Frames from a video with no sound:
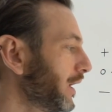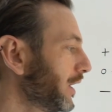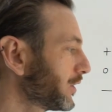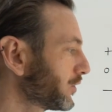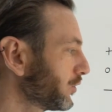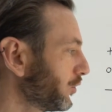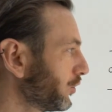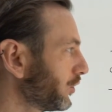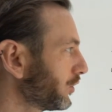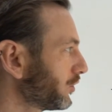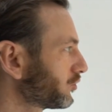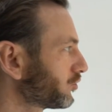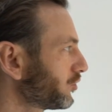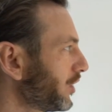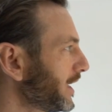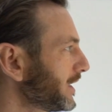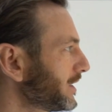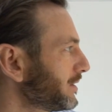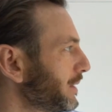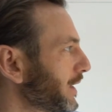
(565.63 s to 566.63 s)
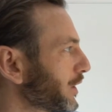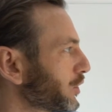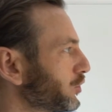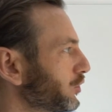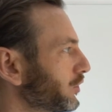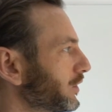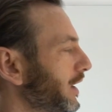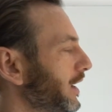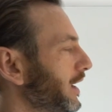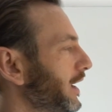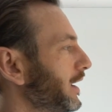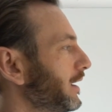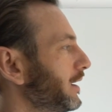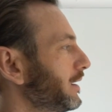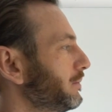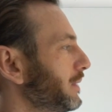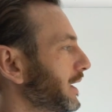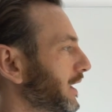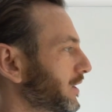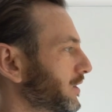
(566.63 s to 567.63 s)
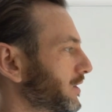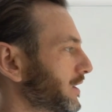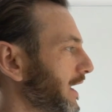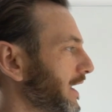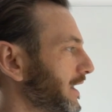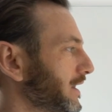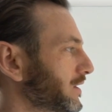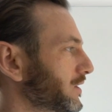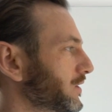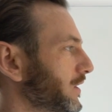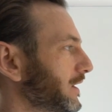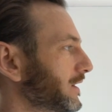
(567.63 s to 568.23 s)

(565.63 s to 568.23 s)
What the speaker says: So try to make sure that makes sense.